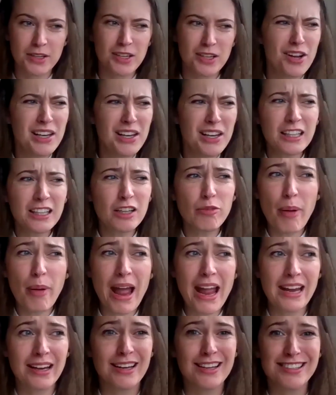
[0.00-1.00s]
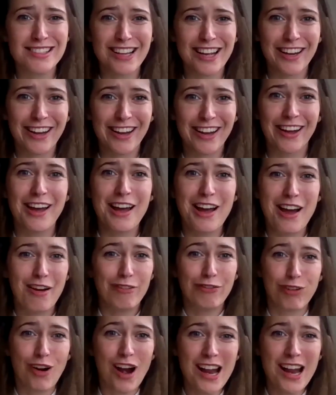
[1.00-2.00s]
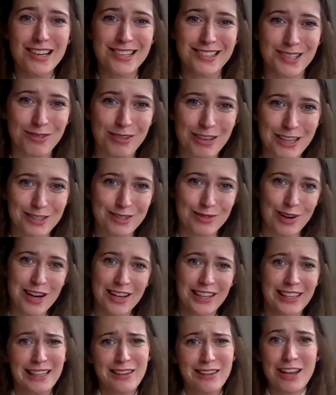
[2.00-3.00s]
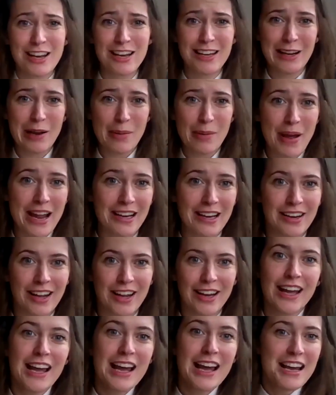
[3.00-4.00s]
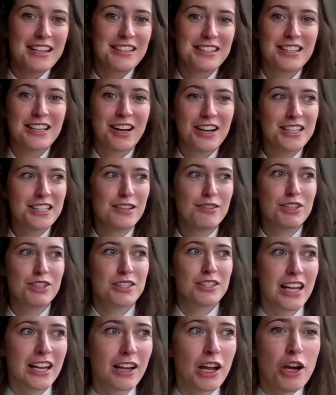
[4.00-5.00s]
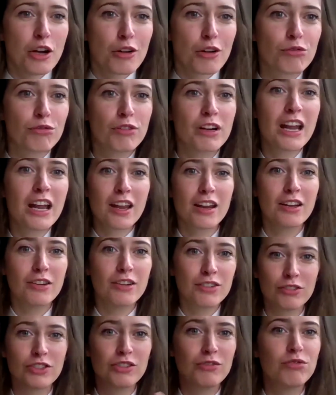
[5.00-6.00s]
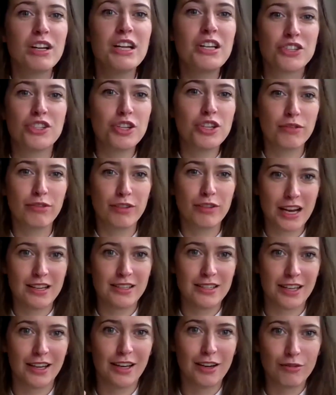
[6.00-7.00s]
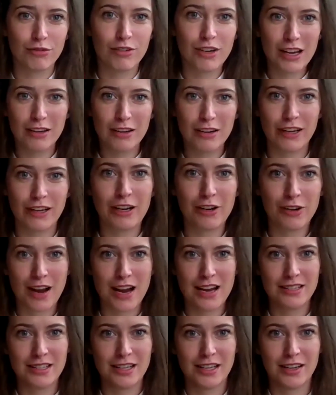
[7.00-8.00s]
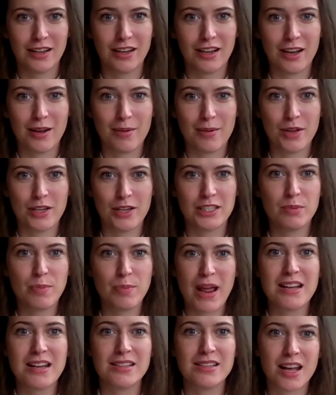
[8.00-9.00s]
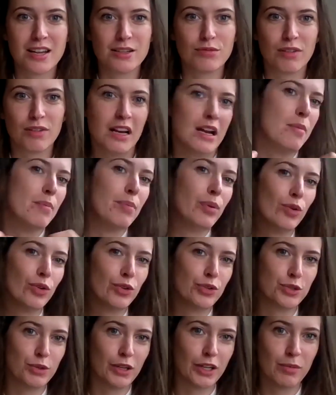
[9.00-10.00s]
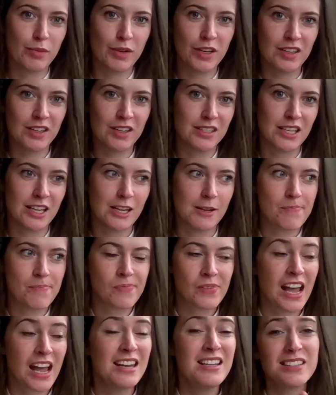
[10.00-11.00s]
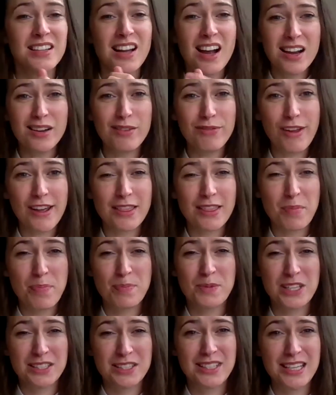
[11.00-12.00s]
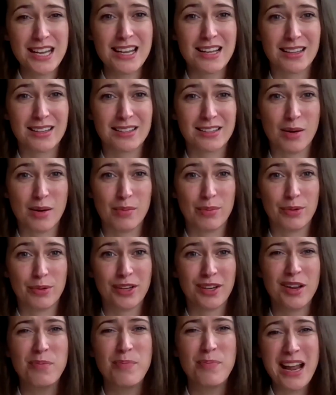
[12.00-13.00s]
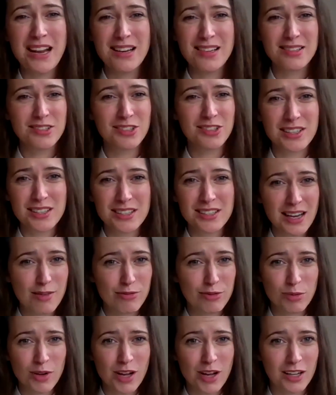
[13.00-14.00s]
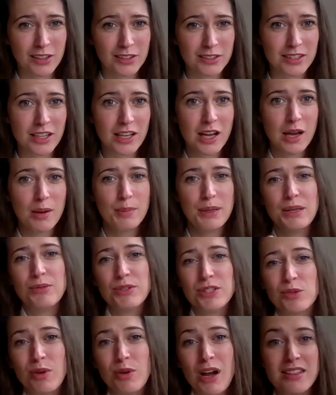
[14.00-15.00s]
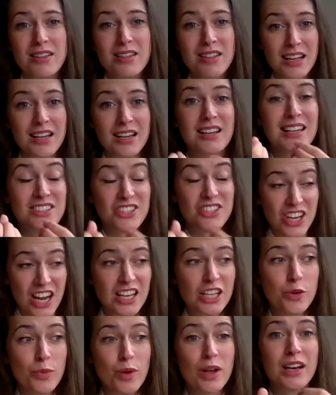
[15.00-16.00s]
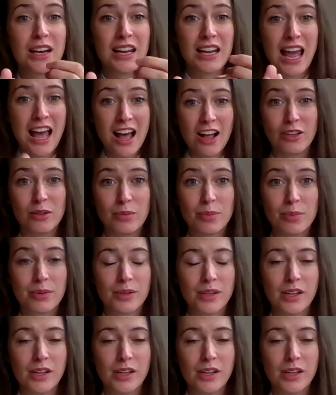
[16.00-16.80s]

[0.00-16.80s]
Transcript: And a lick of paint is like a phrase that we use, right? Like give it a lick of paint. Like it's the idea of just like rejuvenating and reinvigorating a space that's really important to a community. And it's kind of like the tea example, paint's not going to save the world, but it was a way that they could genuinely help.